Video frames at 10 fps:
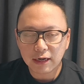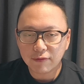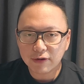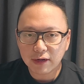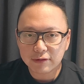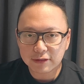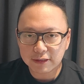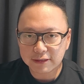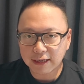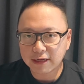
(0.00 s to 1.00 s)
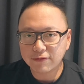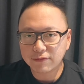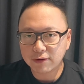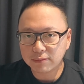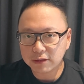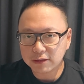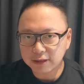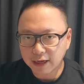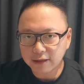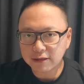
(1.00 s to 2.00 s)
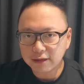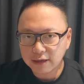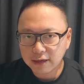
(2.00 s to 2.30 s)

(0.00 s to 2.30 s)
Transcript: 11th house is the second from the 10th,